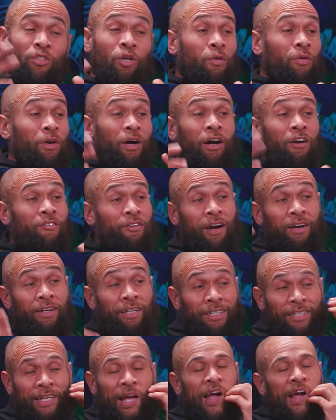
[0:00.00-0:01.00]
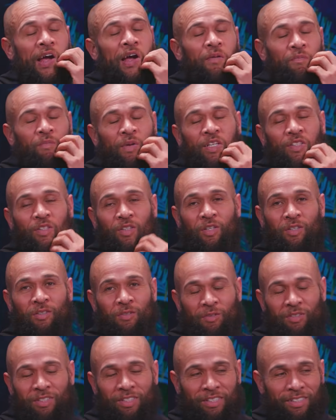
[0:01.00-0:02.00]
persona around it. Yeah, makes
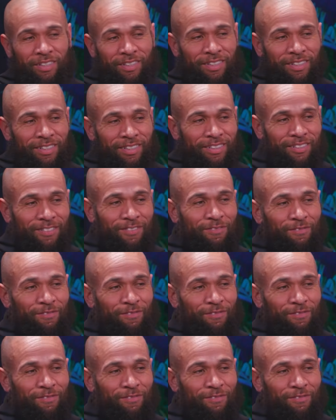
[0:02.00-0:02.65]
total sense. Yeah.